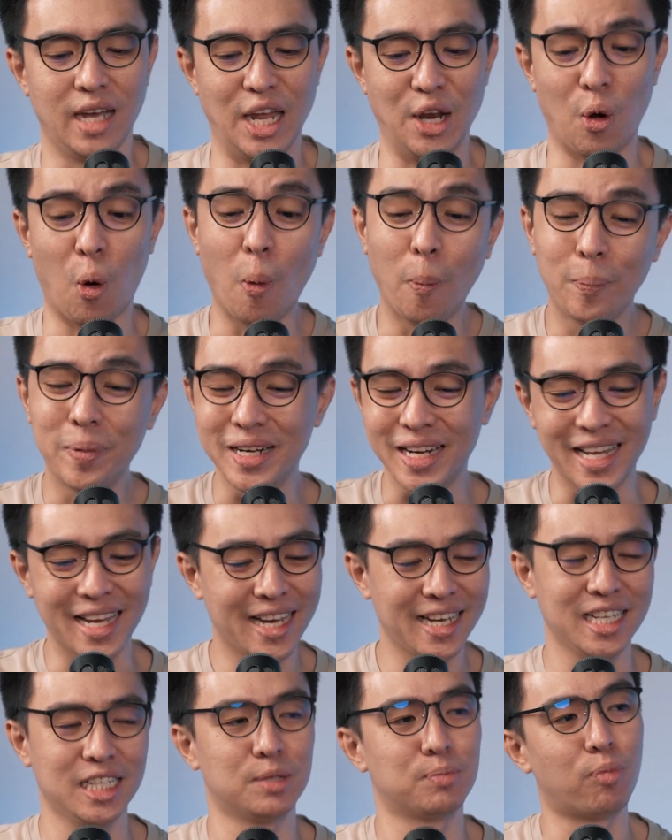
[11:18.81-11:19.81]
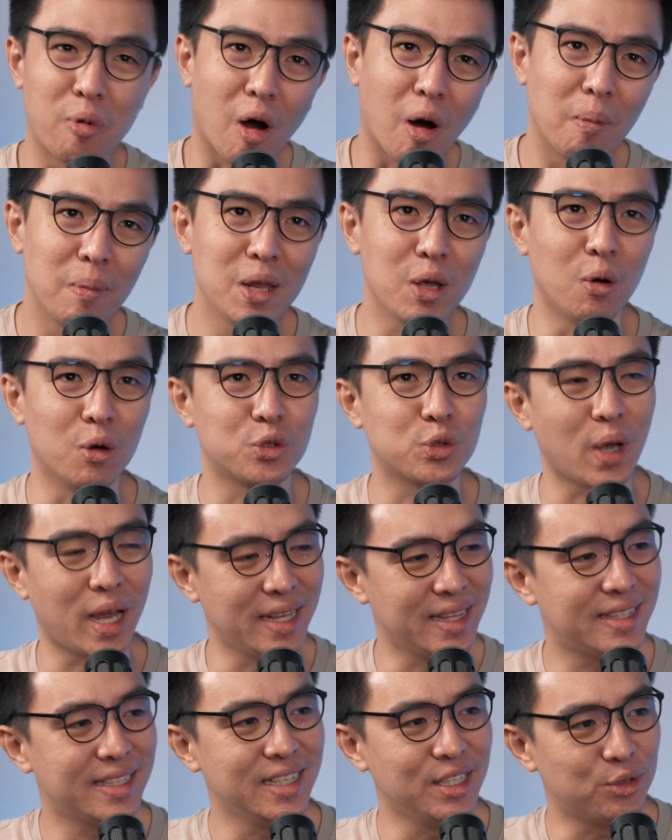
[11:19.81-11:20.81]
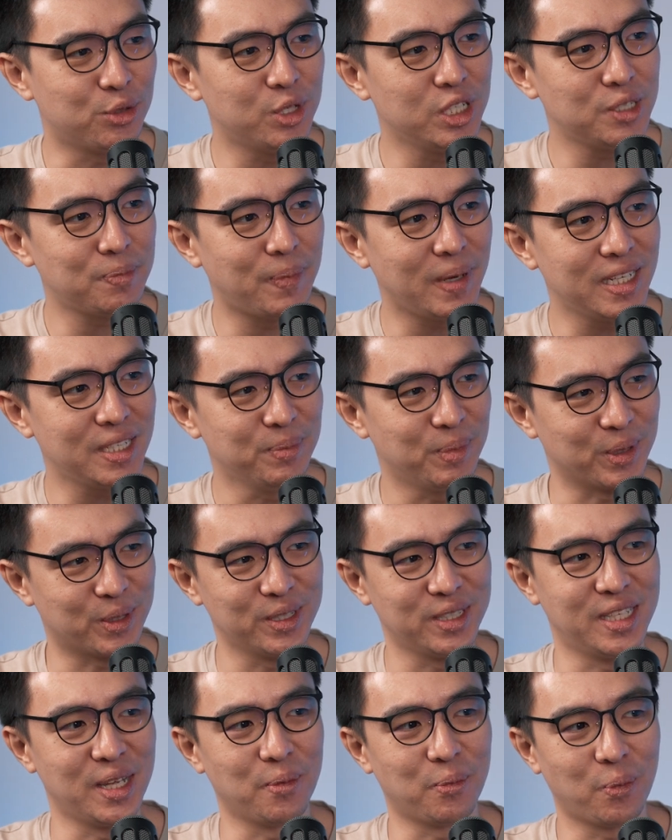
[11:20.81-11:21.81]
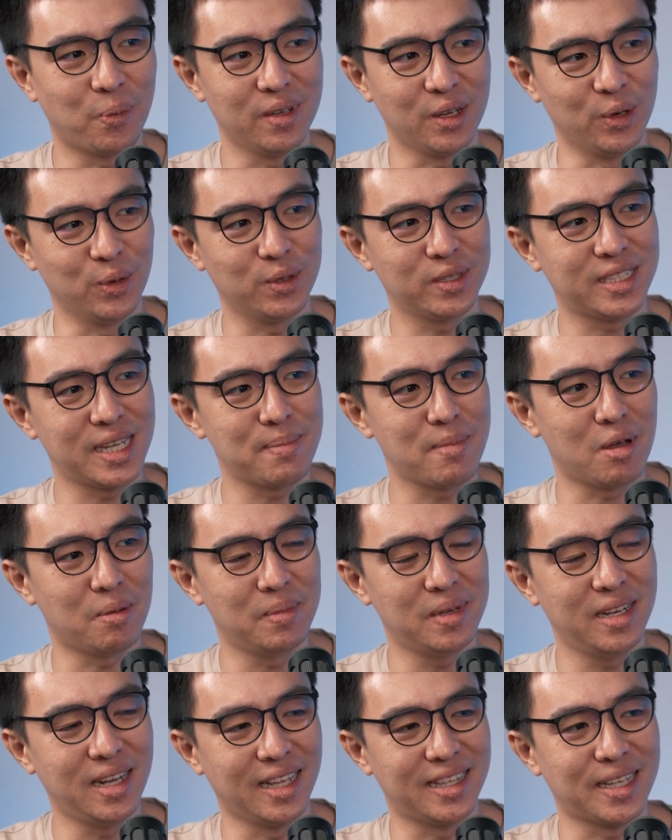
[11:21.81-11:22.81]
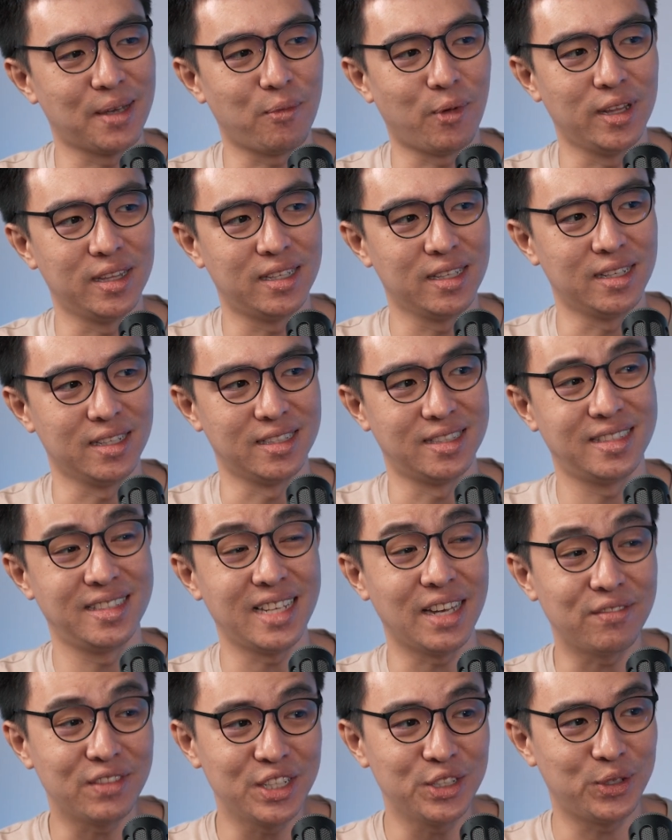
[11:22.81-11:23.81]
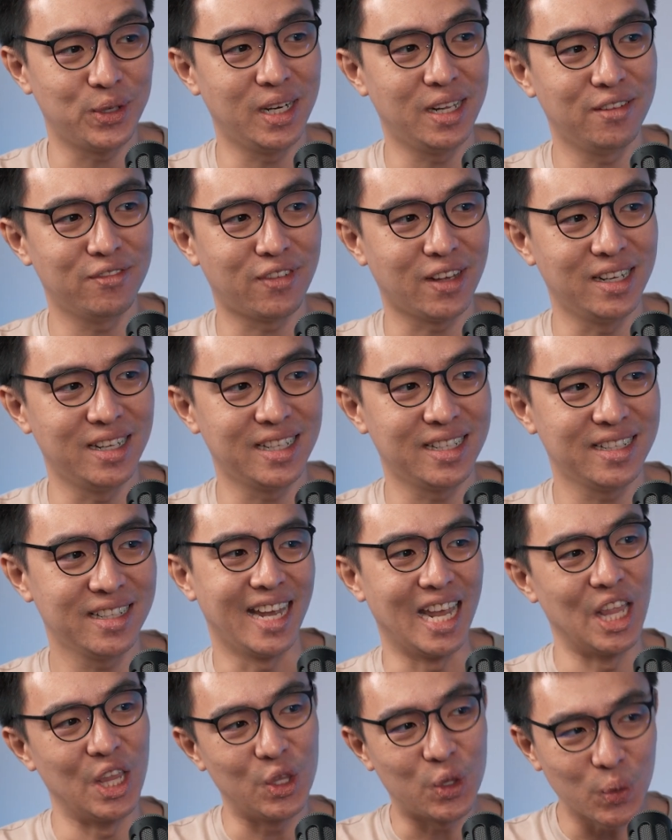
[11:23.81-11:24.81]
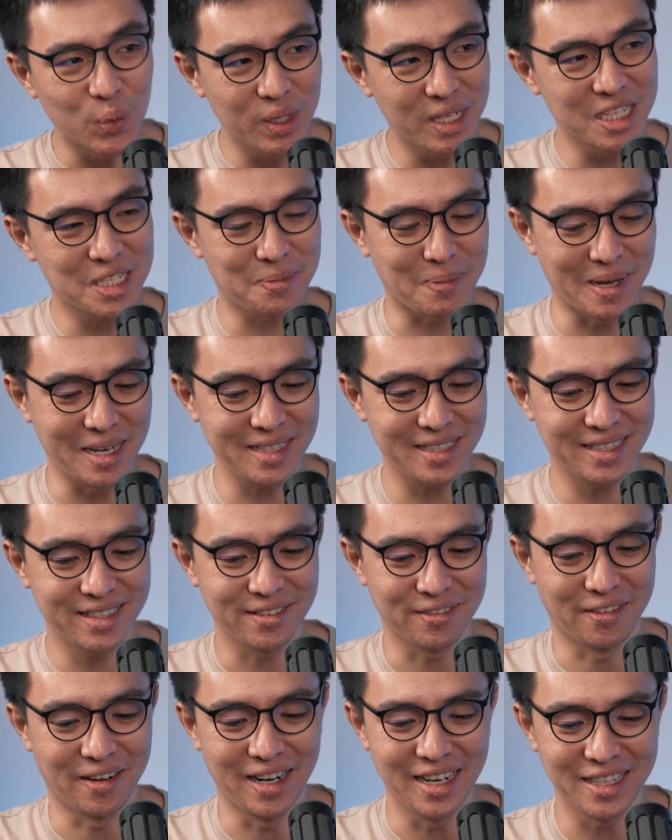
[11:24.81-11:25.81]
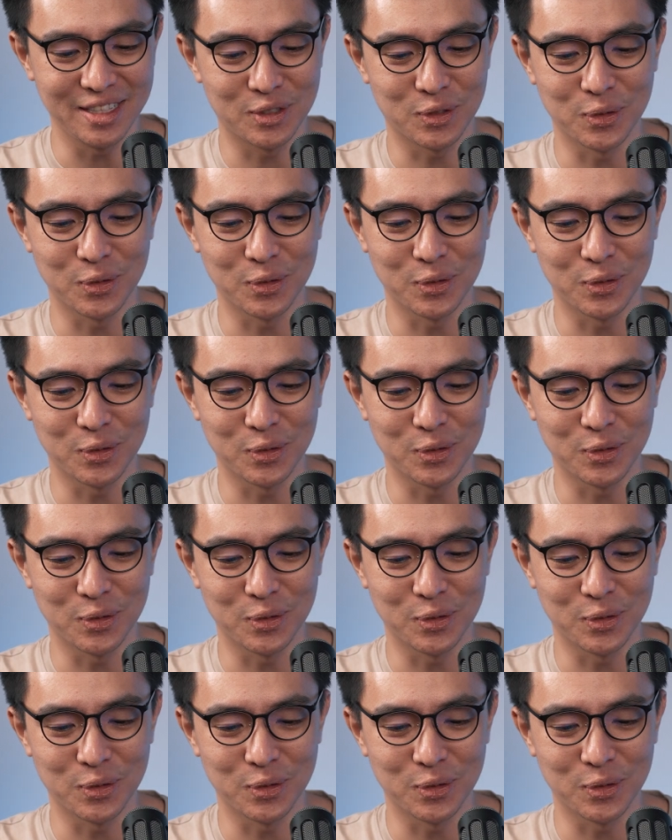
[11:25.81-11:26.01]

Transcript: And OpenAI is probably also enter into this space because they, Sam Altman that time wanted a 7 trillion funding into this space, right?